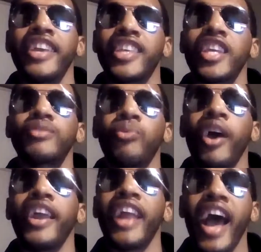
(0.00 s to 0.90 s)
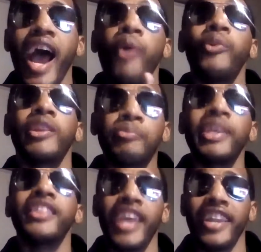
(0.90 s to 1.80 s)
guess what? I want to
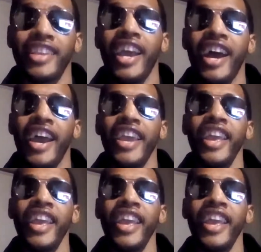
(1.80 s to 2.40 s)
be that guy.